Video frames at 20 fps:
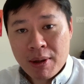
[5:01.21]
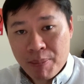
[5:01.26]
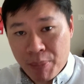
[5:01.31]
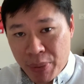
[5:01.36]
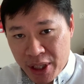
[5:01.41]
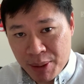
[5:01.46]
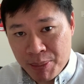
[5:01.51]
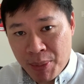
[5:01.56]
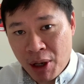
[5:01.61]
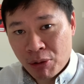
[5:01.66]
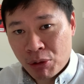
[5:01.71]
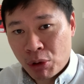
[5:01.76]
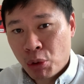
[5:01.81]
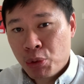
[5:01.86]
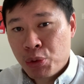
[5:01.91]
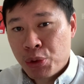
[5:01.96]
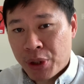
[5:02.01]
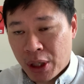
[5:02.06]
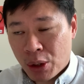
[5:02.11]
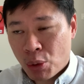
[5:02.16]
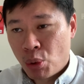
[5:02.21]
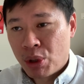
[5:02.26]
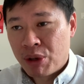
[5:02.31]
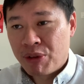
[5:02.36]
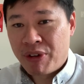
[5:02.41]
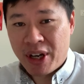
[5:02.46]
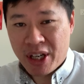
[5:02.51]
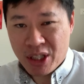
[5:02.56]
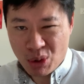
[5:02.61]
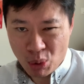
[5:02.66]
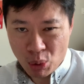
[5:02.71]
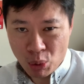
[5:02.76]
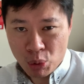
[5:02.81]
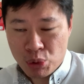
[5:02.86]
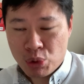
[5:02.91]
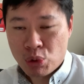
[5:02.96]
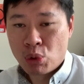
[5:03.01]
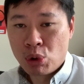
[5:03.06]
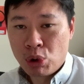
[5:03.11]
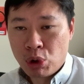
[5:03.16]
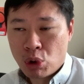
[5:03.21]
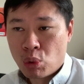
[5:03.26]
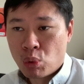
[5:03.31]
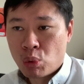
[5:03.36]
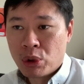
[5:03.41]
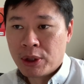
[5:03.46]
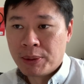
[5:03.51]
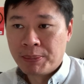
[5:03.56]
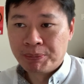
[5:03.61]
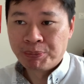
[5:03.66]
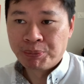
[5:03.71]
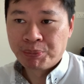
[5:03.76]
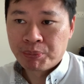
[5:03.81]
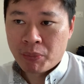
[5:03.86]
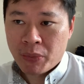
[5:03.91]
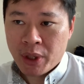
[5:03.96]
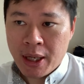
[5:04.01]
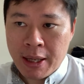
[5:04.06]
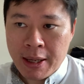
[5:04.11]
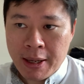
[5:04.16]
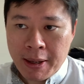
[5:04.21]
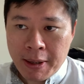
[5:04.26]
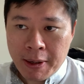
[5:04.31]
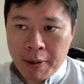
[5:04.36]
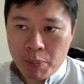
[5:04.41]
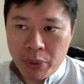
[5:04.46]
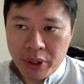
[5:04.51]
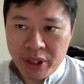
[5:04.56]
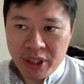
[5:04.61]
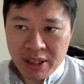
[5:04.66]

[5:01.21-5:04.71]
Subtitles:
but the amount of loan you can qualify is also lower. But